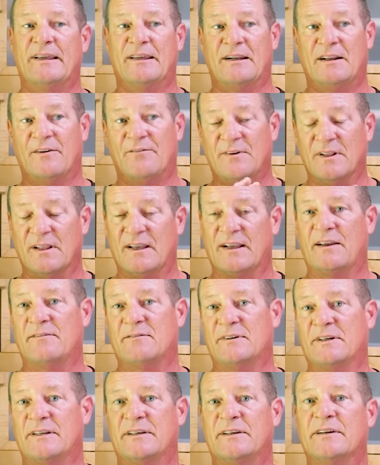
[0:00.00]
and I feel like
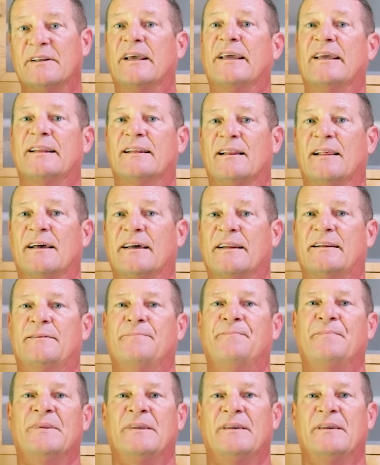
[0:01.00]
I've got a good handle on it,